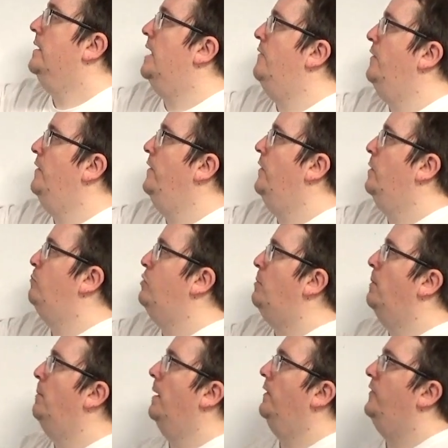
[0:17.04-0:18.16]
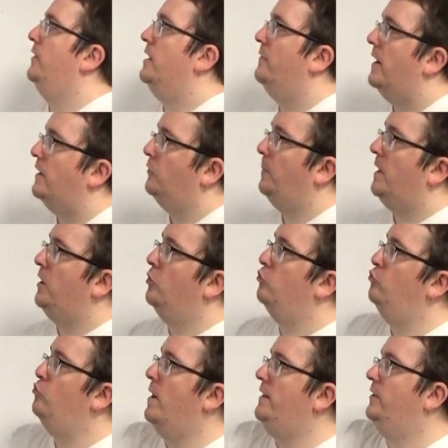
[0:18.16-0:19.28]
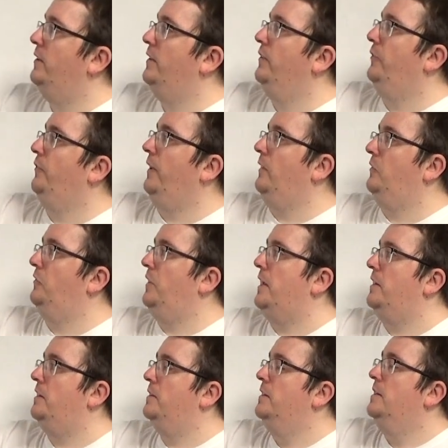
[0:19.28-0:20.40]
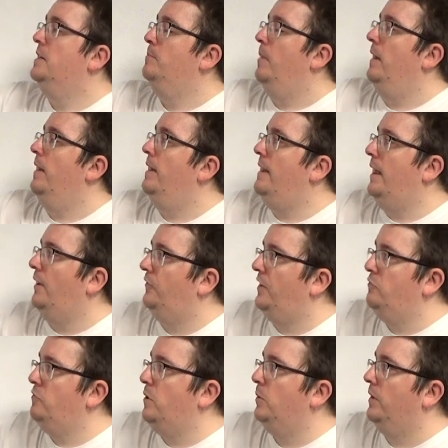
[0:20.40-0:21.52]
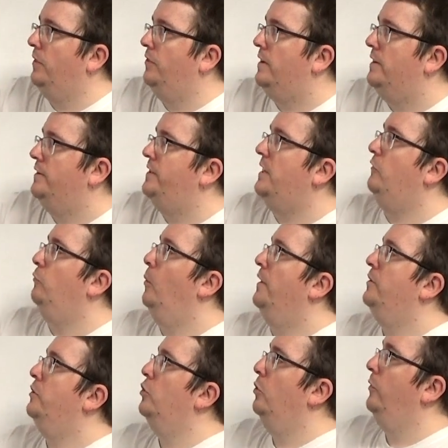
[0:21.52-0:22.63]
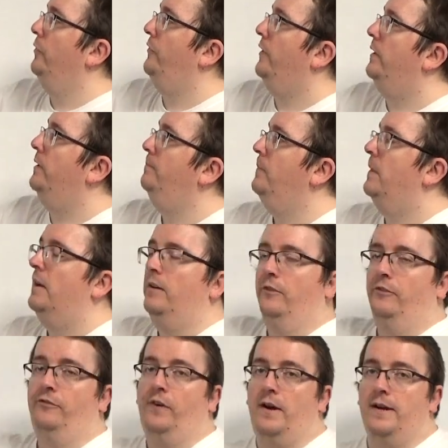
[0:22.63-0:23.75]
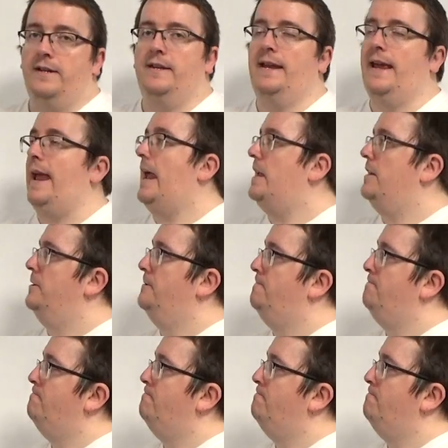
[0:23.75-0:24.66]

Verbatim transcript: given that the probability of x being greater than 16 but less than or equal to 30 is 1 quarter, find n.